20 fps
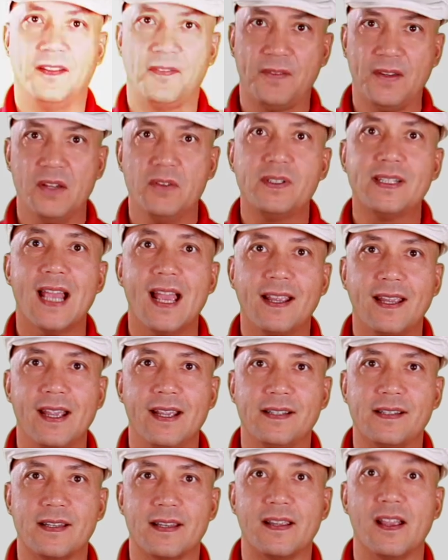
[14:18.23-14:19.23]
A few
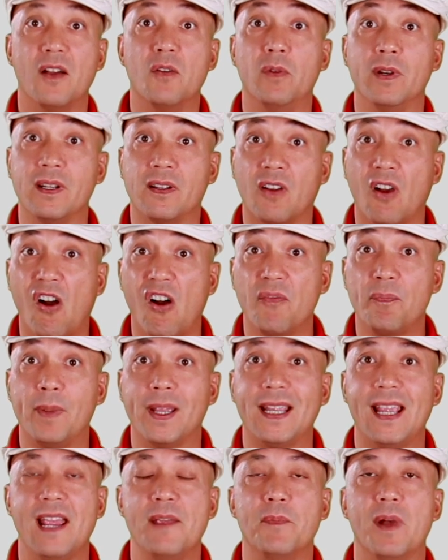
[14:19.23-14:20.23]
decades ago, when golf
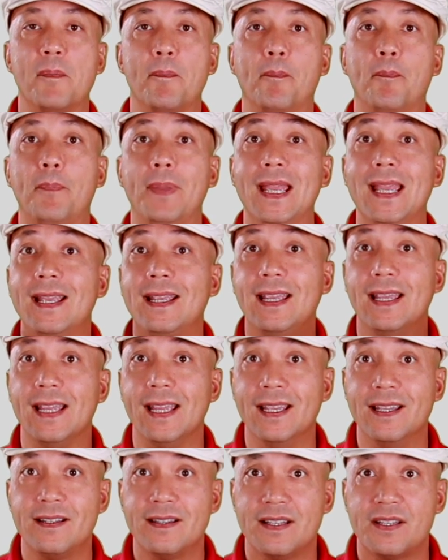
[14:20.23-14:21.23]
became a big
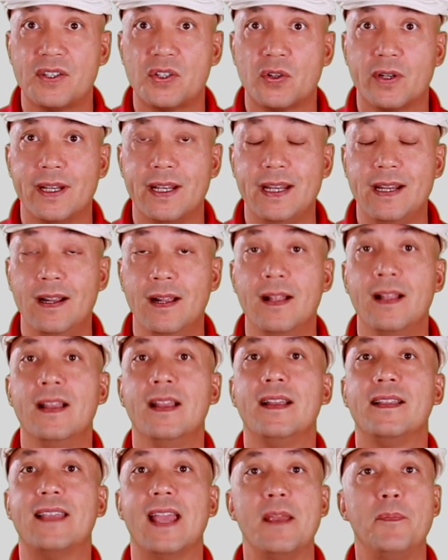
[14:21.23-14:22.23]
industry,
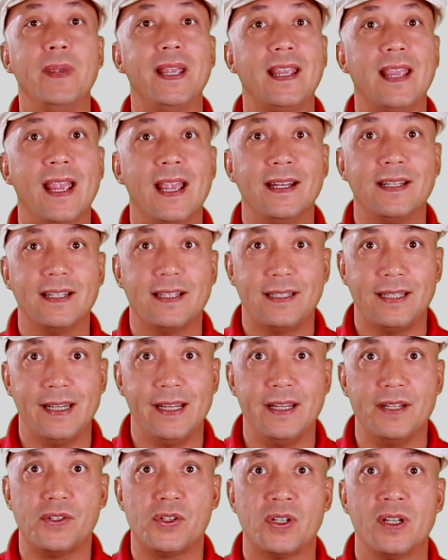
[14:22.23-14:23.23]
they began to
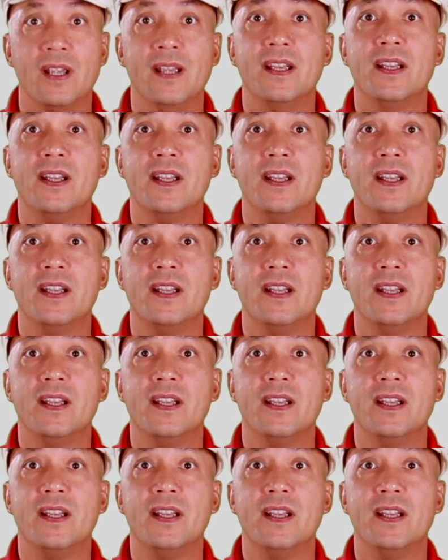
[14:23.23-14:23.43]
teach